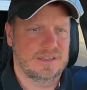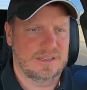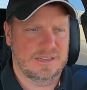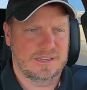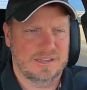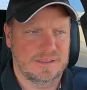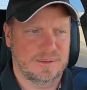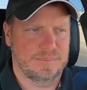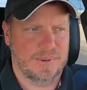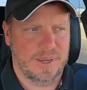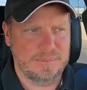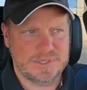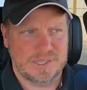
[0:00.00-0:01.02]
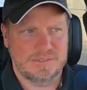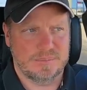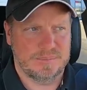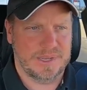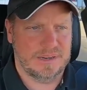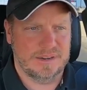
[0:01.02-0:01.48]
The bumps are
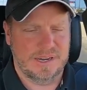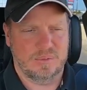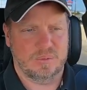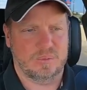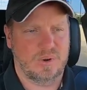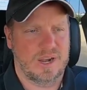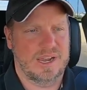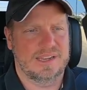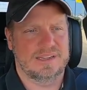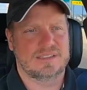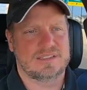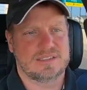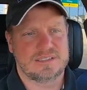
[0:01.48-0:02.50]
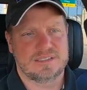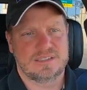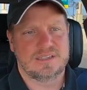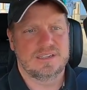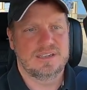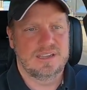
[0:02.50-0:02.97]
even better. It rides,
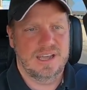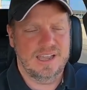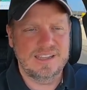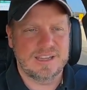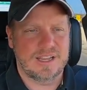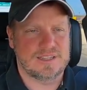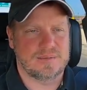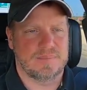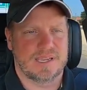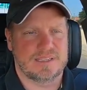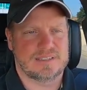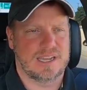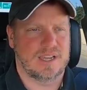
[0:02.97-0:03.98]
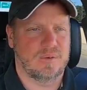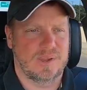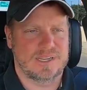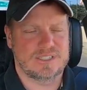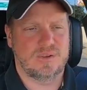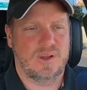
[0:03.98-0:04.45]
I think that's the biggest
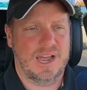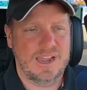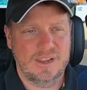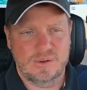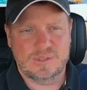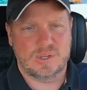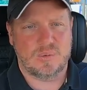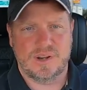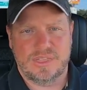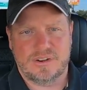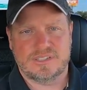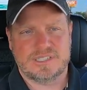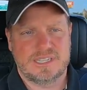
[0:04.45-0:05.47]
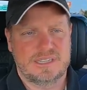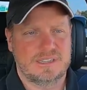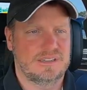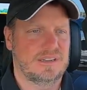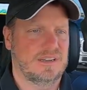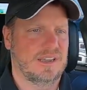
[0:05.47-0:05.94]
takeaway. So I owned a
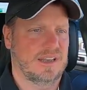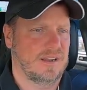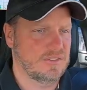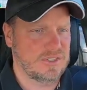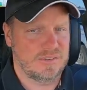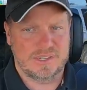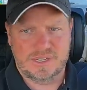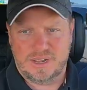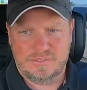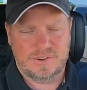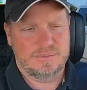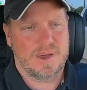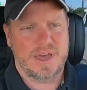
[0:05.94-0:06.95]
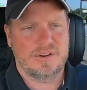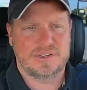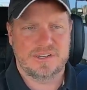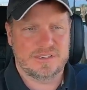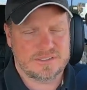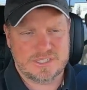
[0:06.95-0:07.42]
2013 and I've driven every model
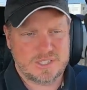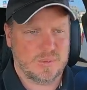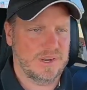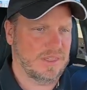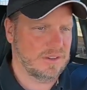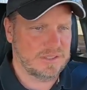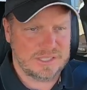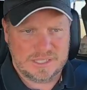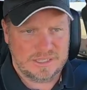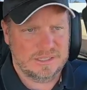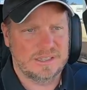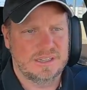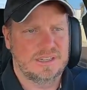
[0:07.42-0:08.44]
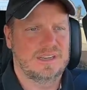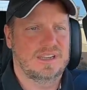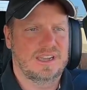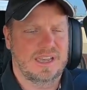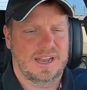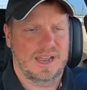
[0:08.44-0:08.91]
year since 2013.
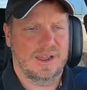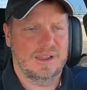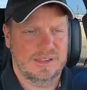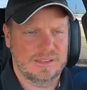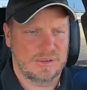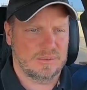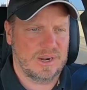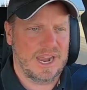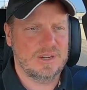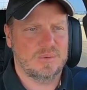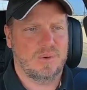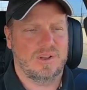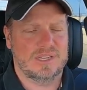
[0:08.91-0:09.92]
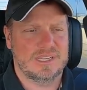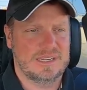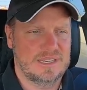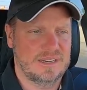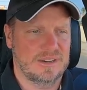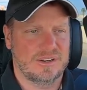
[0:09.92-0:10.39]
And the ride quality
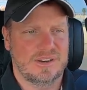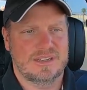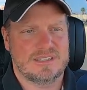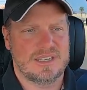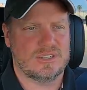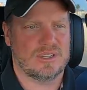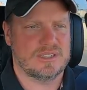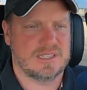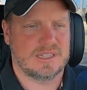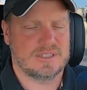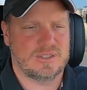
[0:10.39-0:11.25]
here is interesting.